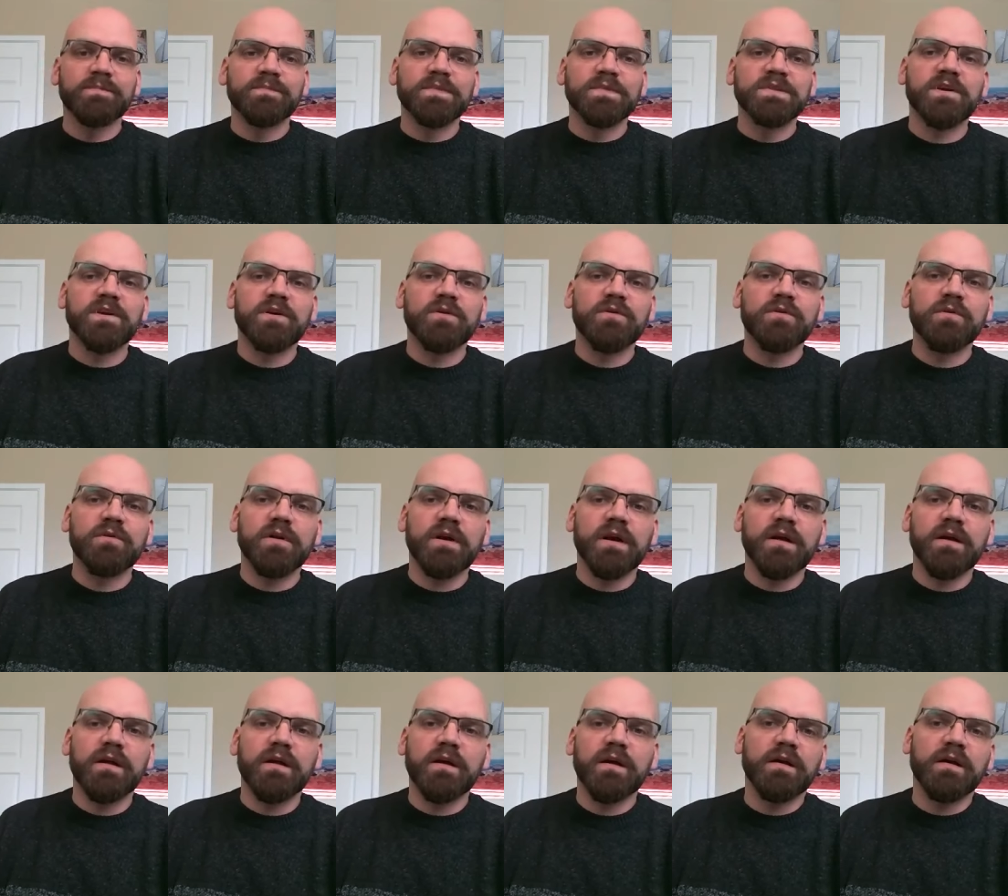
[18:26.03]
so
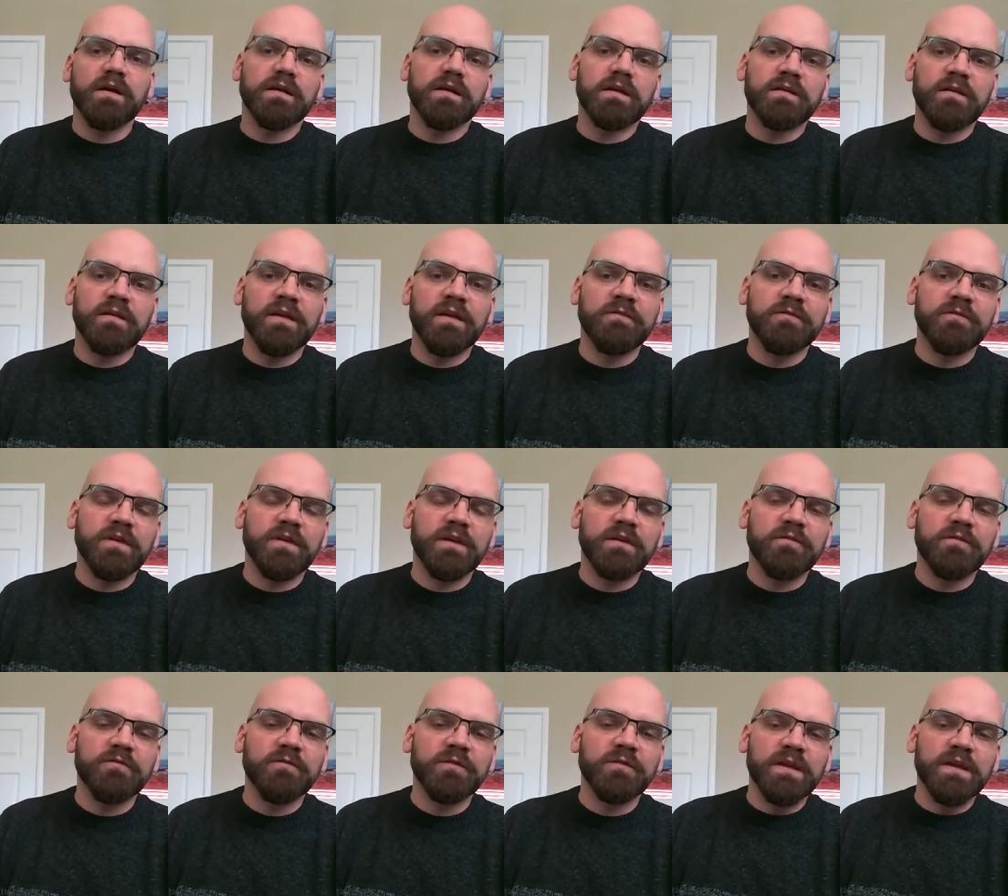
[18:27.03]
uh, if
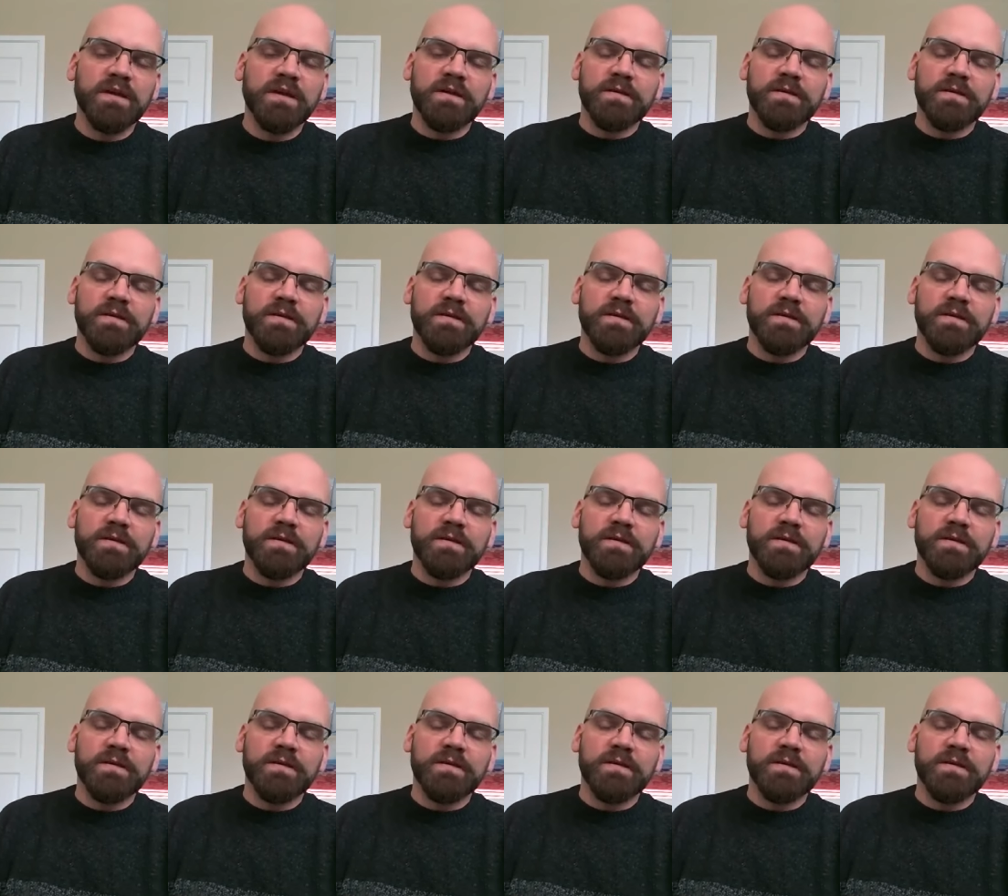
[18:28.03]
if